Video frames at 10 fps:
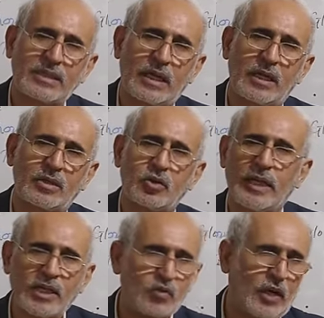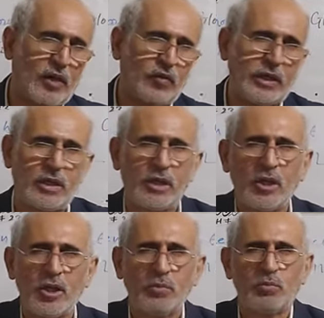scale. So that's why we
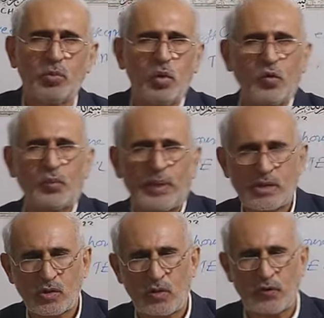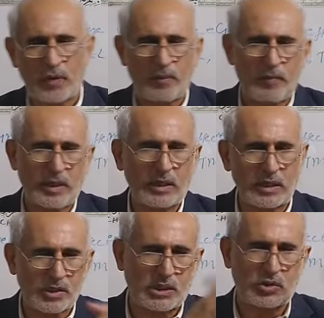move petrol from one
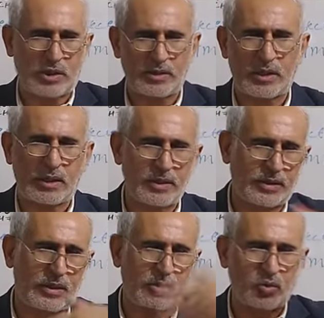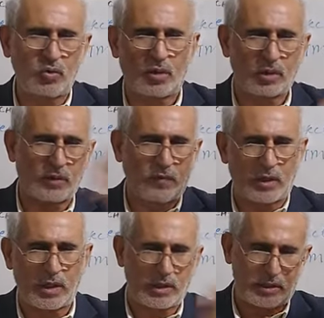country to other country throughout the
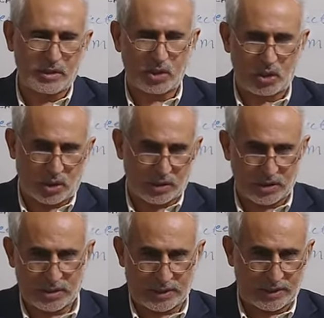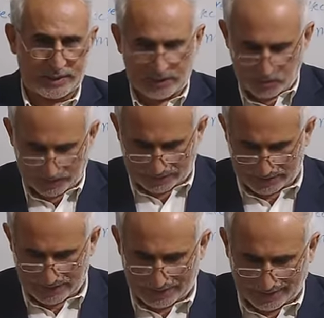world is large scale. That's
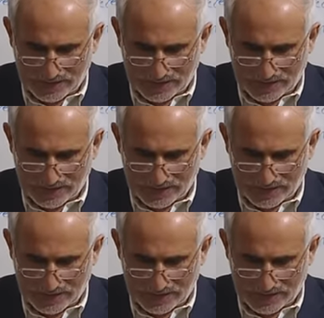why